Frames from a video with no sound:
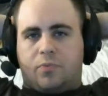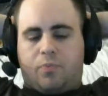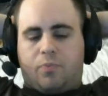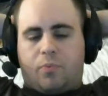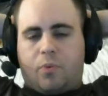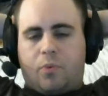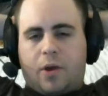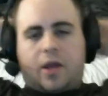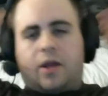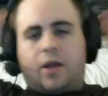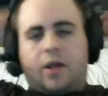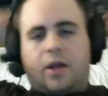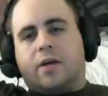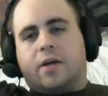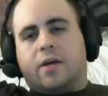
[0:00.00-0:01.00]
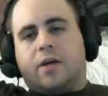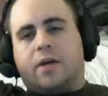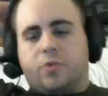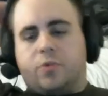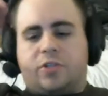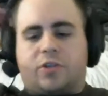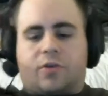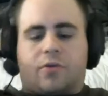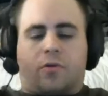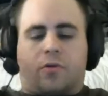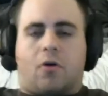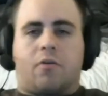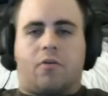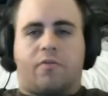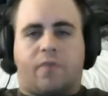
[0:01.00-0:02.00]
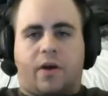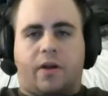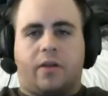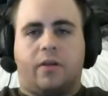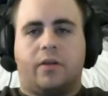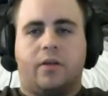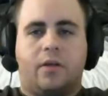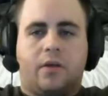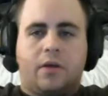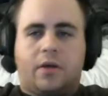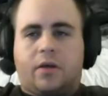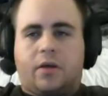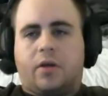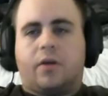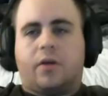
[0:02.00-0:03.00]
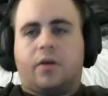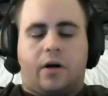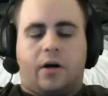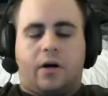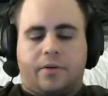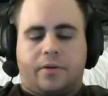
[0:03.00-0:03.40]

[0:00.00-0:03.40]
recognize who each other are finally, uh,